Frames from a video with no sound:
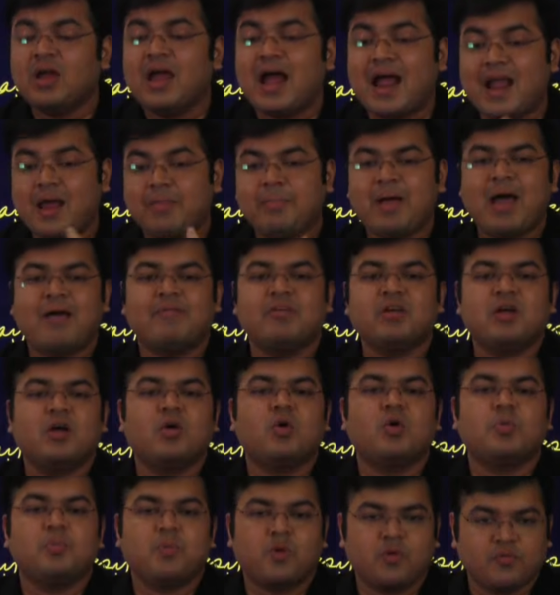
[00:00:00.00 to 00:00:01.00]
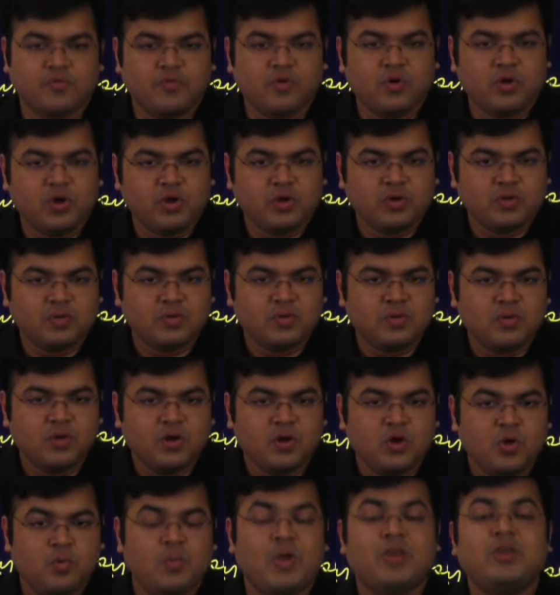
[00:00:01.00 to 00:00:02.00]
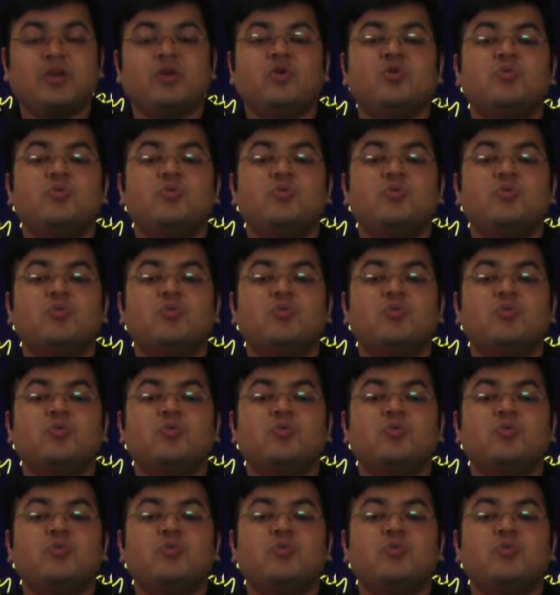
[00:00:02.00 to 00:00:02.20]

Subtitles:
and I'm having a good portfolio. When you do